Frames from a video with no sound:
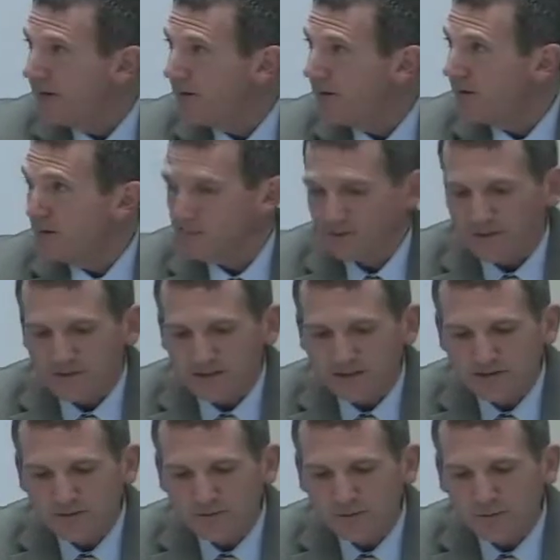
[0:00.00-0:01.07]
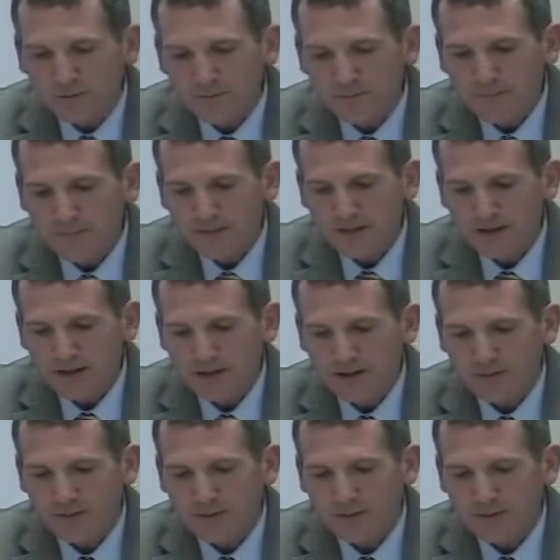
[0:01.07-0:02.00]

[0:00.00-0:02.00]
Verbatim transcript: Over at Leeds School, um,